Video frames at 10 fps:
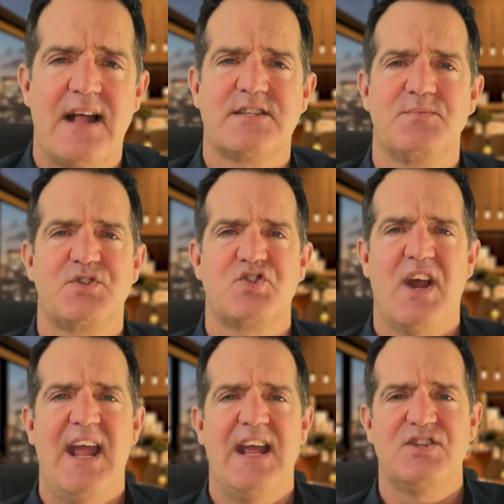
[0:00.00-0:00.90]
had some
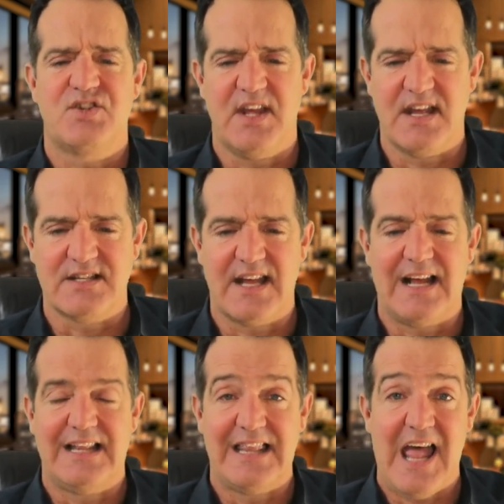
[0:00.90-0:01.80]
strange things
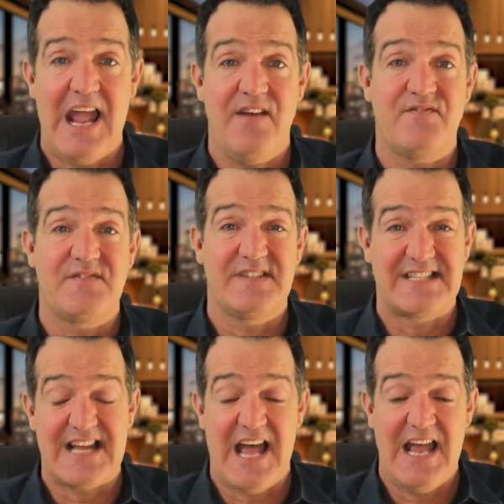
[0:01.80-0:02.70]
like a life
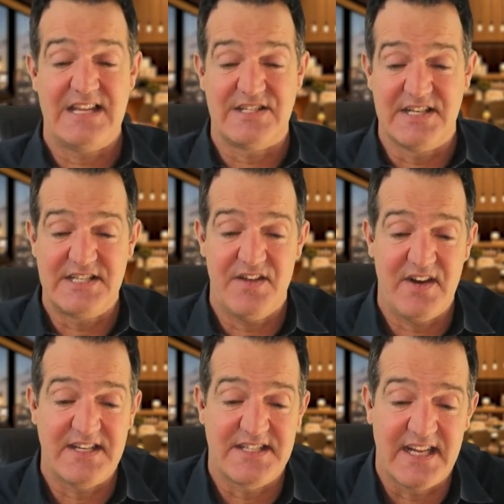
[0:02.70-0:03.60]
sized
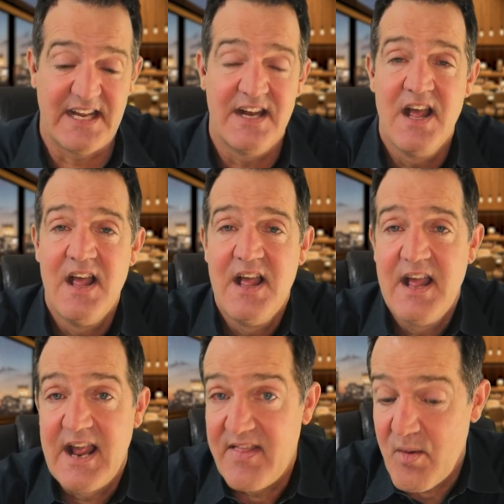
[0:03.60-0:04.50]
nativity scene
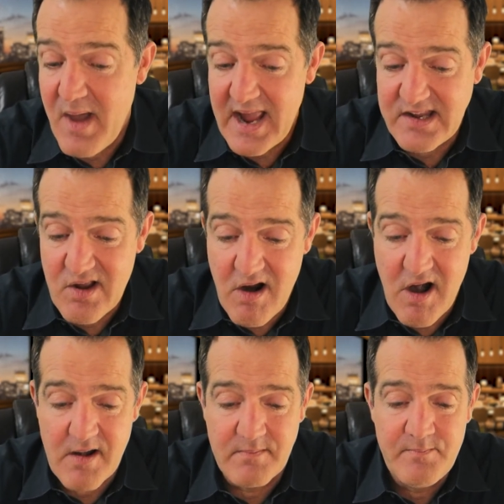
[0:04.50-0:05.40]
in the
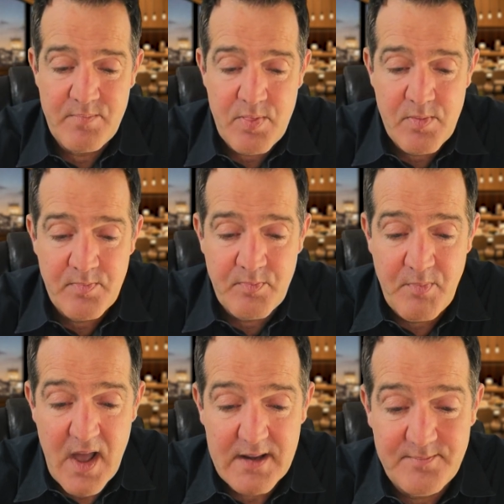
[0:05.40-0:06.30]
backyard.
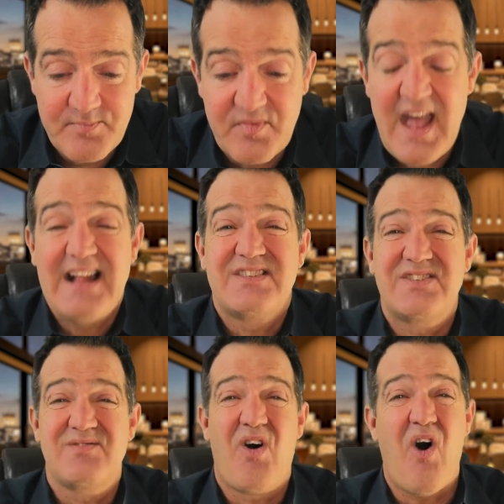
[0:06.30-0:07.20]
But that's